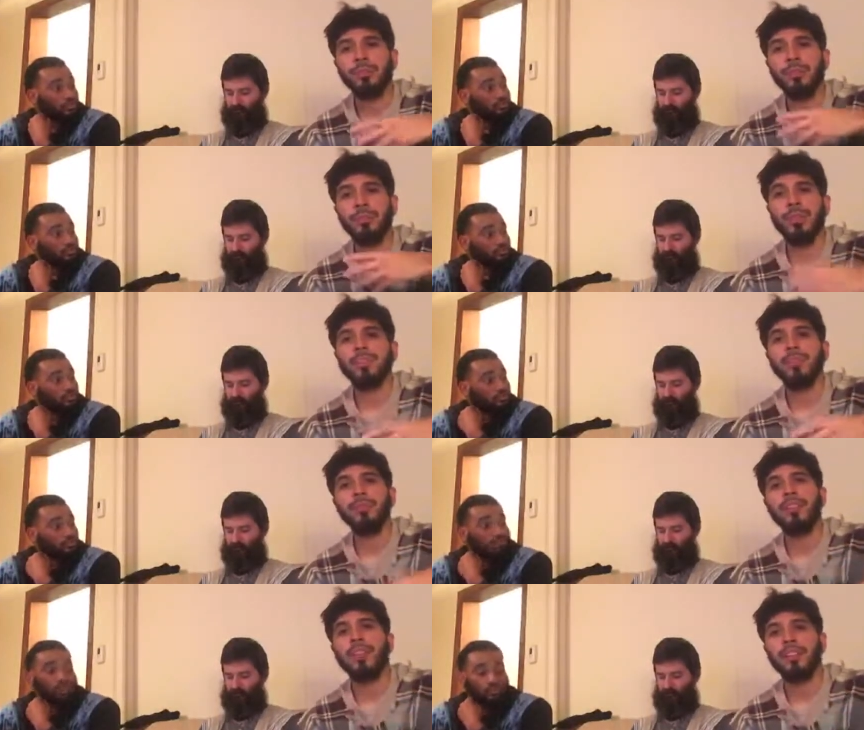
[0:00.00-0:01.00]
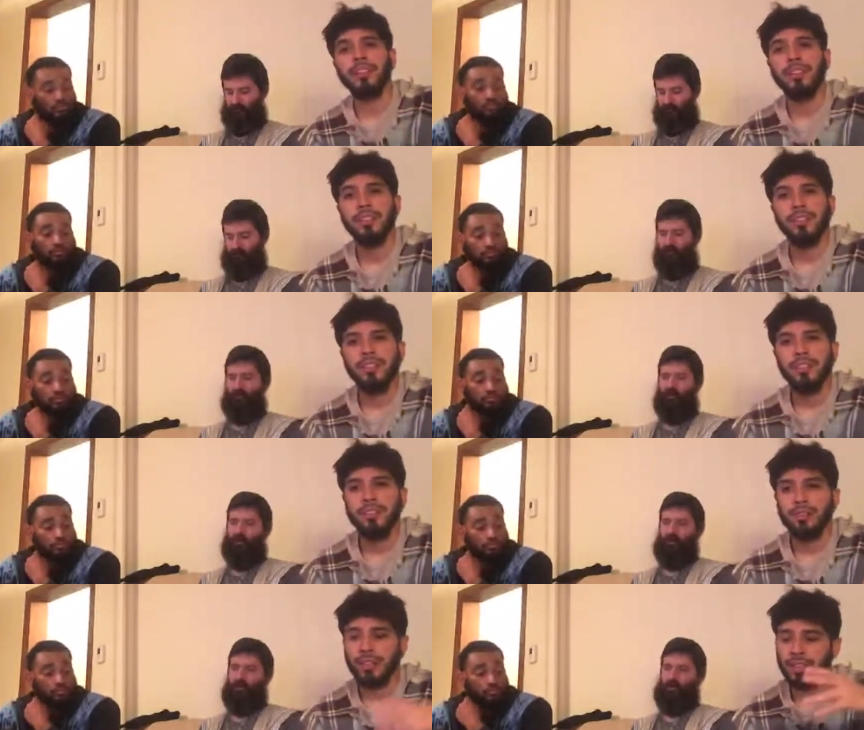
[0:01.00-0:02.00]
Speaker 1: do the best that we can,
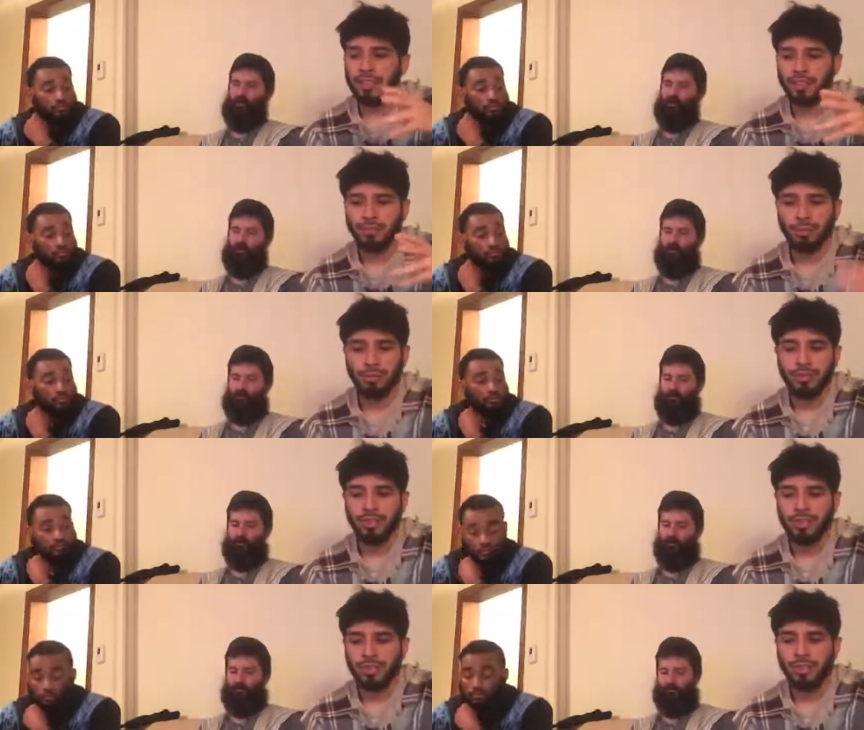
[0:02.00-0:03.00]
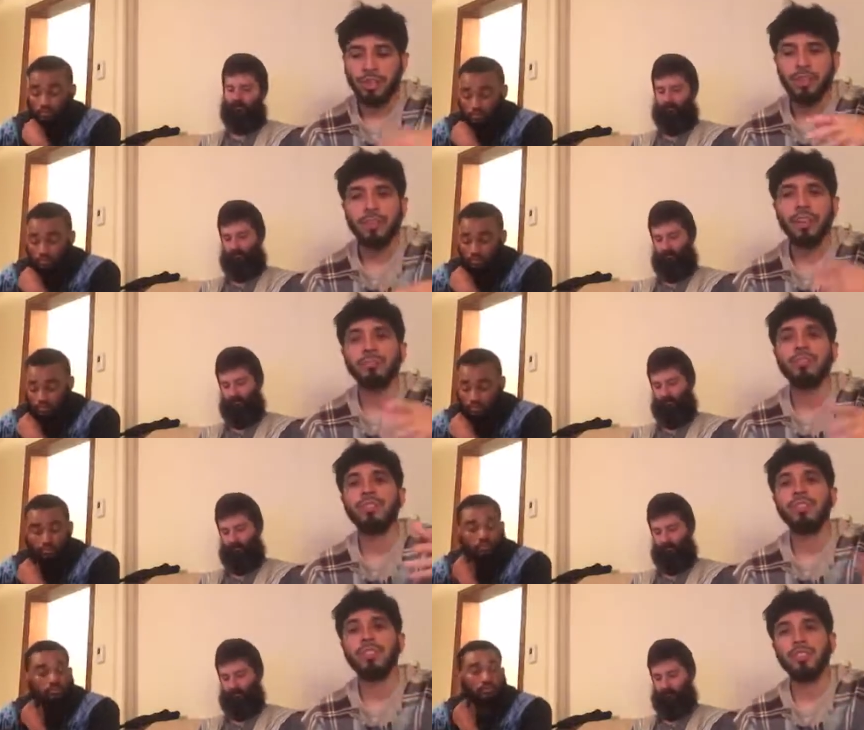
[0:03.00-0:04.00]
you know, and like the scriptures say, uh, live as we
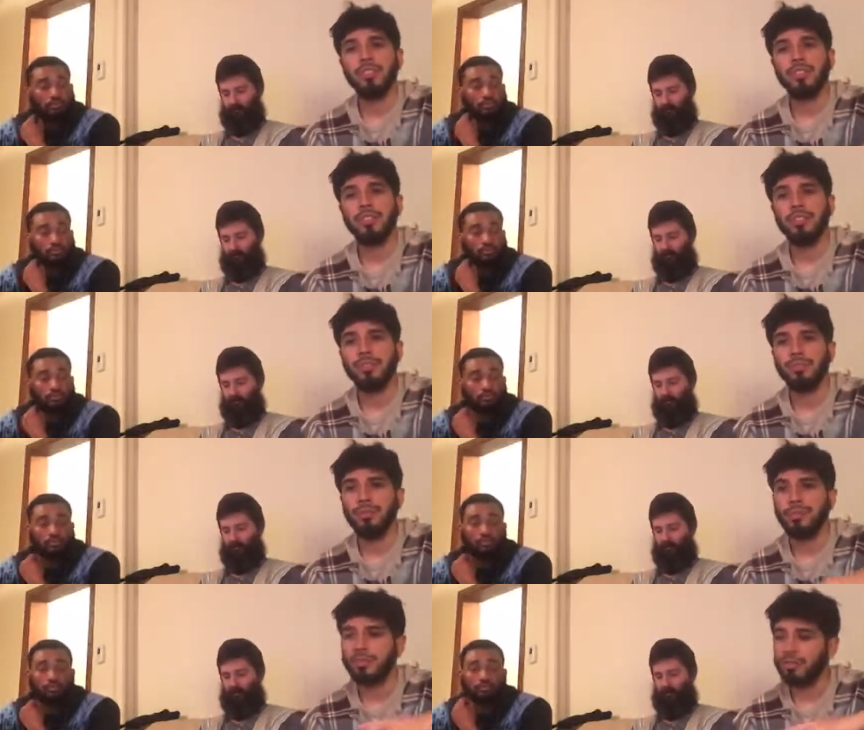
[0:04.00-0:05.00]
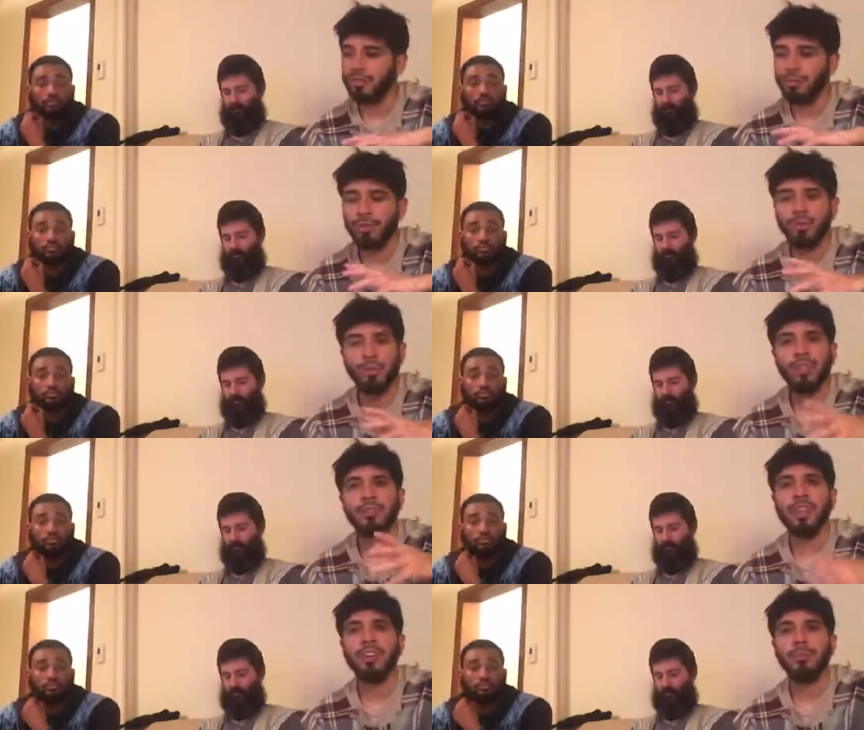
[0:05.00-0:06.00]
should you know, which is doing the
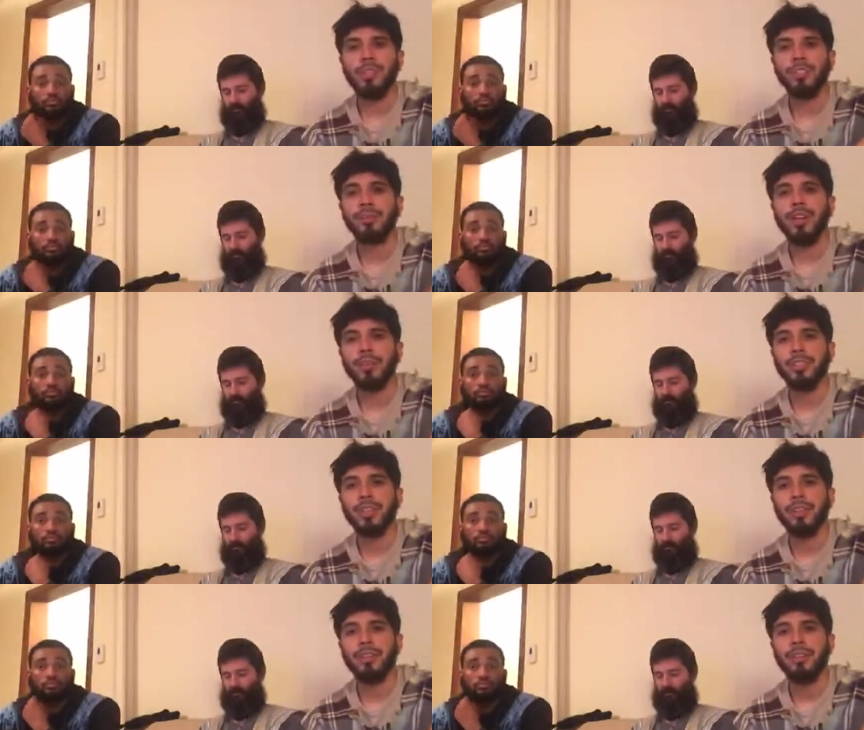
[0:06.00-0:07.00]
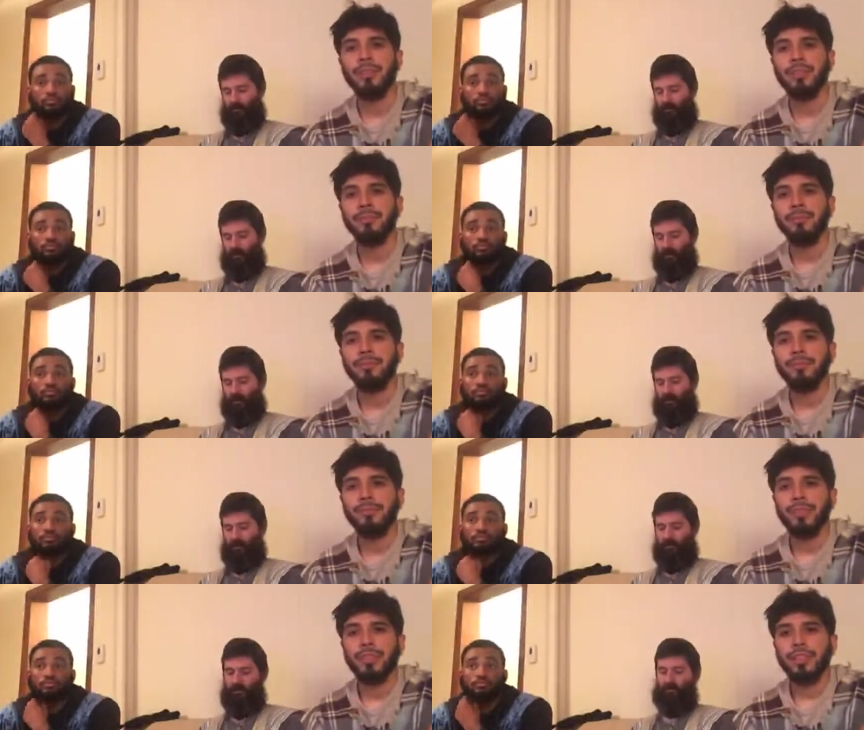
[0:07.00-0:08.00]
will of Yahweh Hashem Yahweh
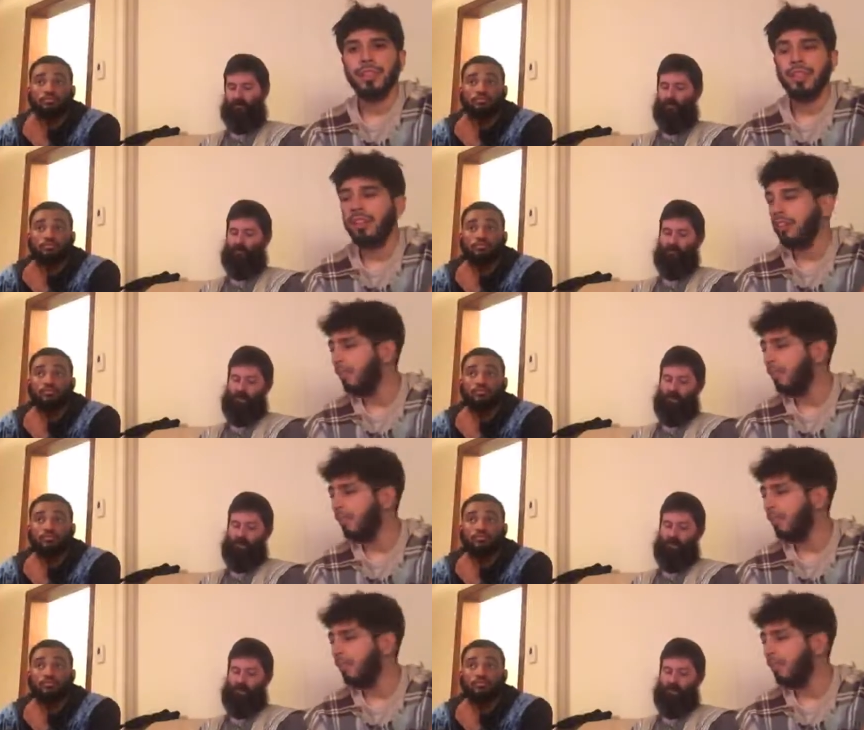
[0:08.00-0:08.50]
Here's a quote,